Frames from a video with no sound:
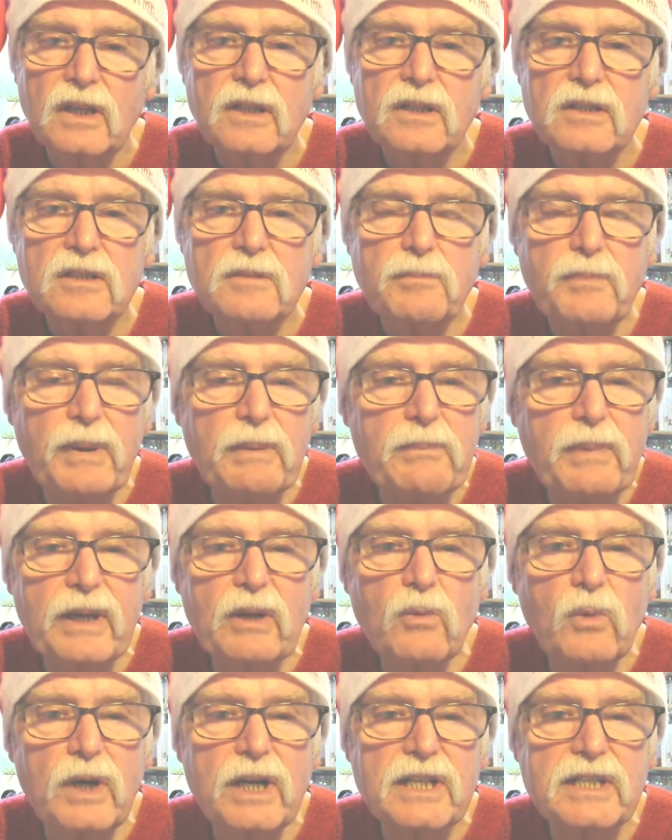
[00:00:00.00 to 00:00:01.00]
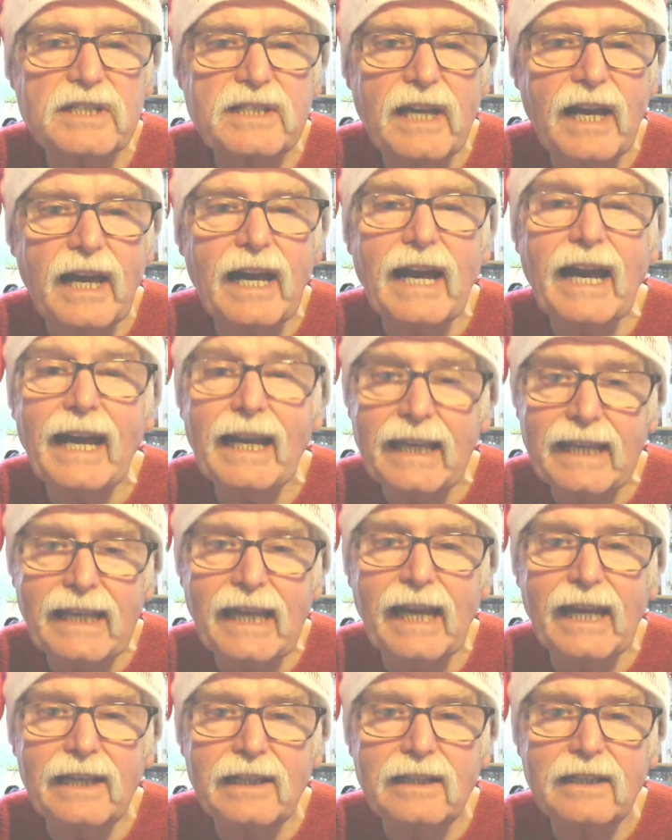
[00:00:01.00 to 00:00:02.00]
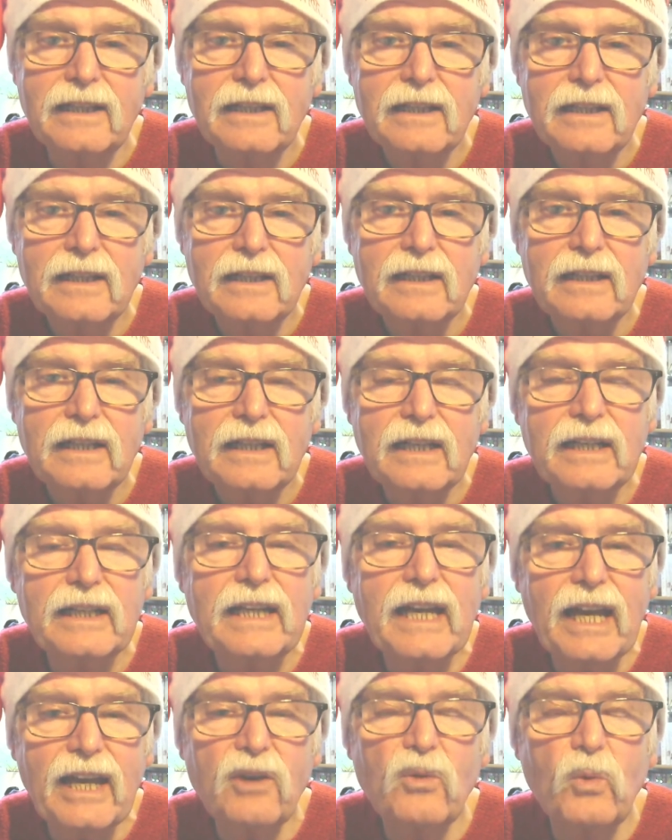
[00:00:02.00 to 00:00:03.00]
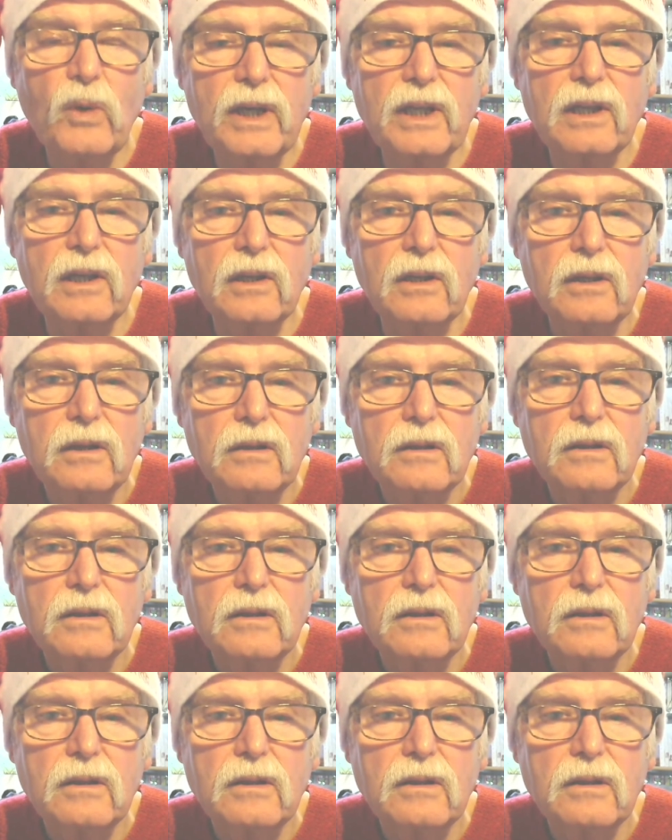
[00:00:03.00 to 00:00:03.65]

It's big words that, I can and I will.